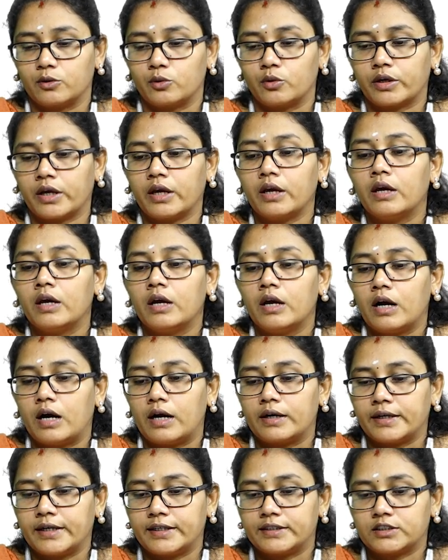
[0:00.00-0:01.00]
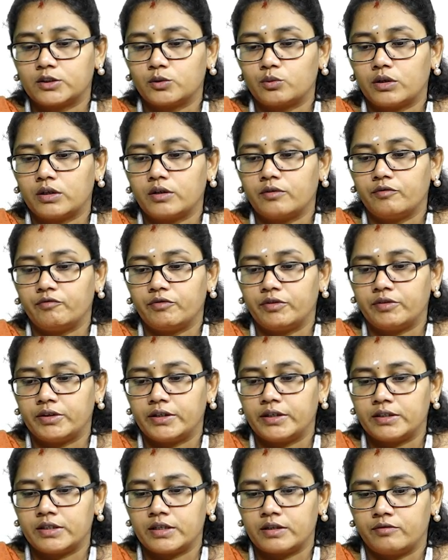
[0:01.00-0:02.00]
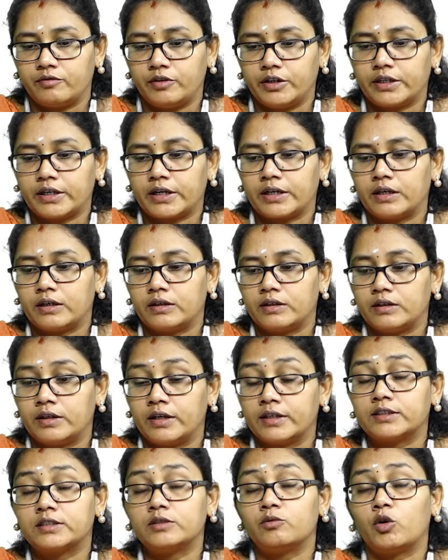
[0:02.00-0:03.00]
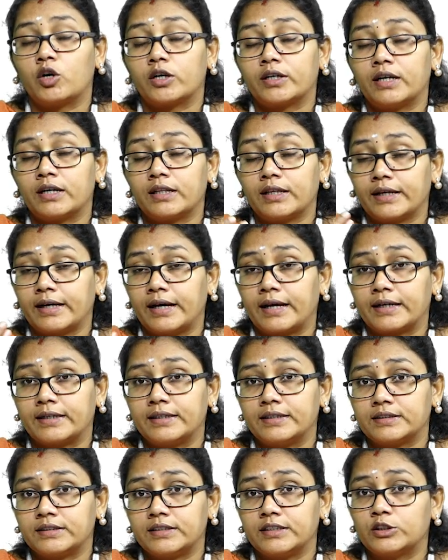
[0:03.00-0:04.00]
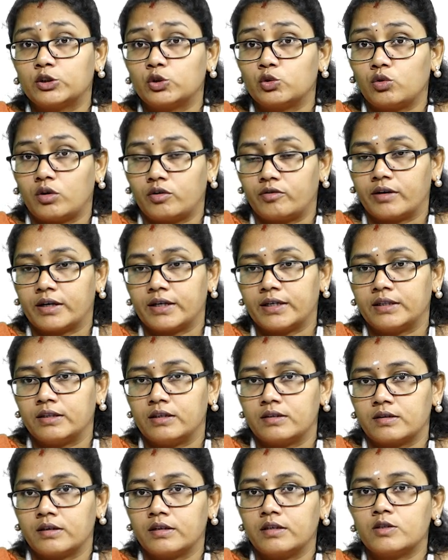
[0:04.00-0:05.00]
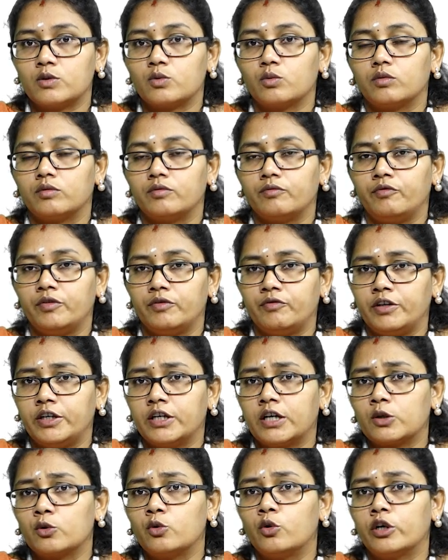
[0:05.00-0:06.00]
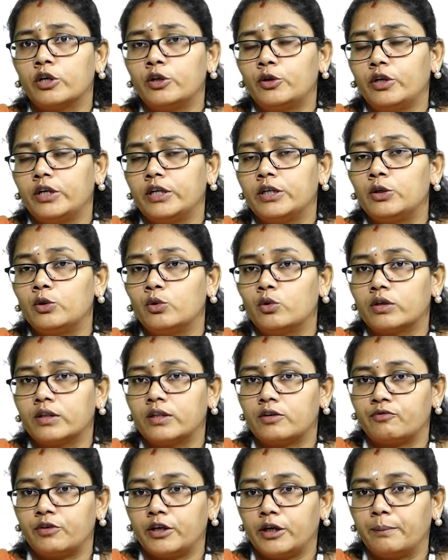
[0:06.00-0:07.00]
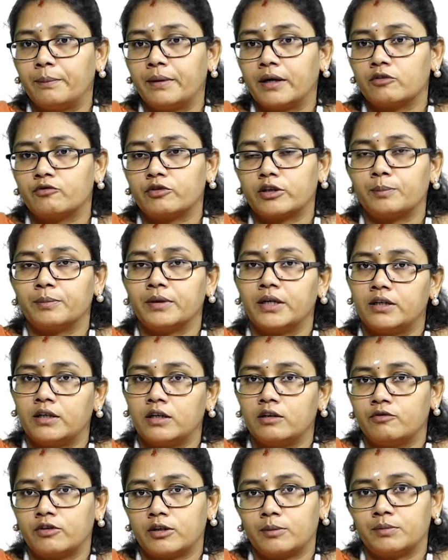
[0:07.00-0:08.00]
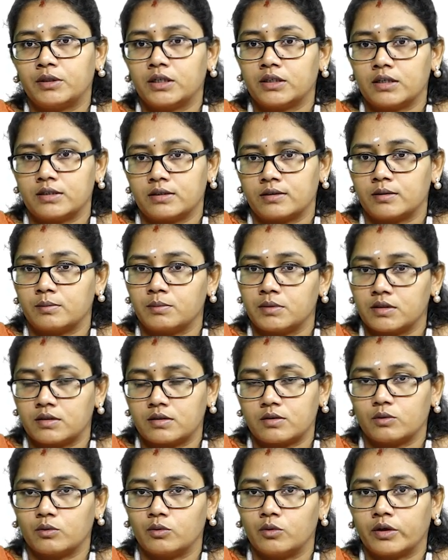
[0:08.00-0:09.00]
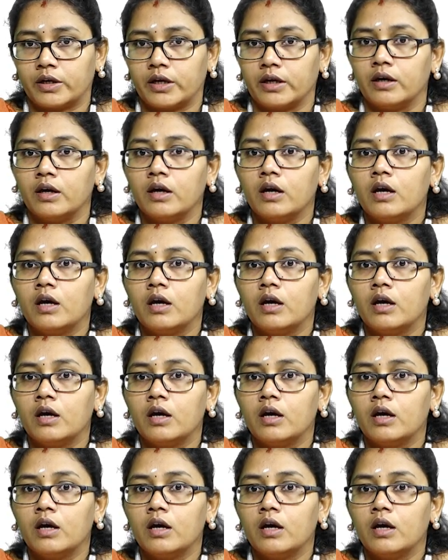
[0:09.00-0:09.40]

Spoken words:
Okay. And next one, we can next, what are the characteristics to avoid in the sense, we are going to ignore the feedback from getting from the customers. Okay.